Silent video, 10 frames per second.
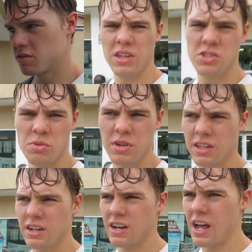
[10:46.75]
they told me they
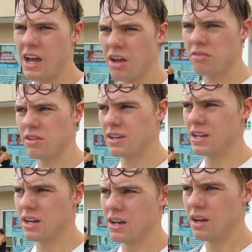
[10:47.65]
didn't have
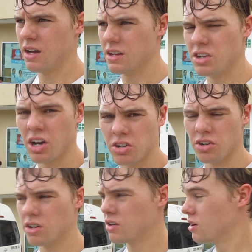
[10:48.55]
a doctor.